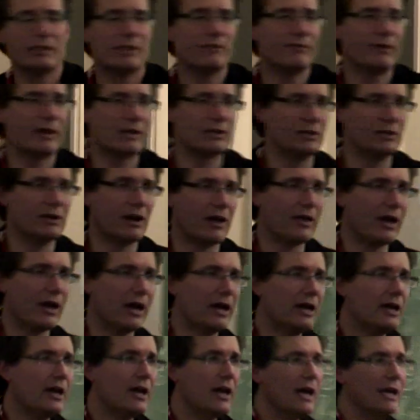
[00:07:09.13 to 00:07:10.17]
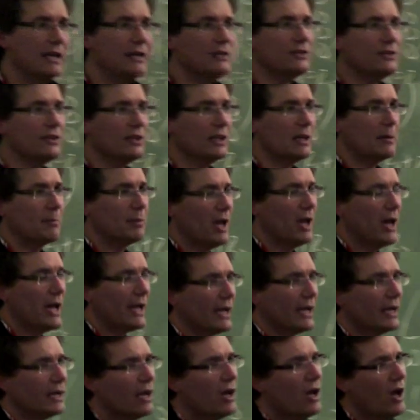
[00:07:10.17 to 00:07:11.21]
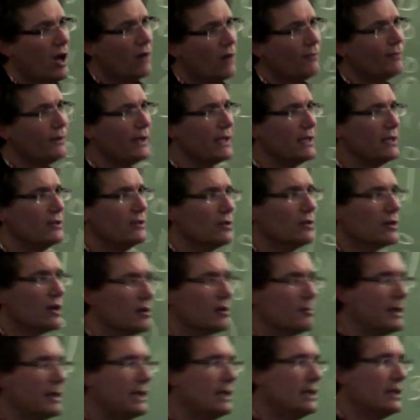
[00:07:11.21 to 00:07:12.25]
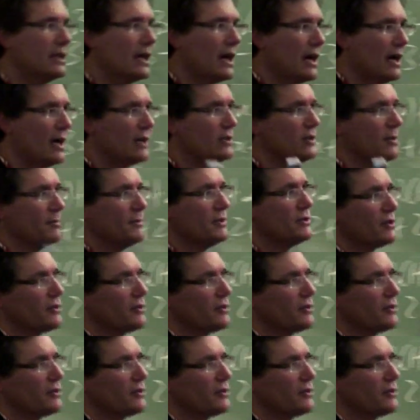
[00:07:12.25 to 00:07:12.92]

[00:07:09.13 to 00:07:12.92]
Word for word: in some fashion or other and instantly applying it. Hopefully you're going to be uh,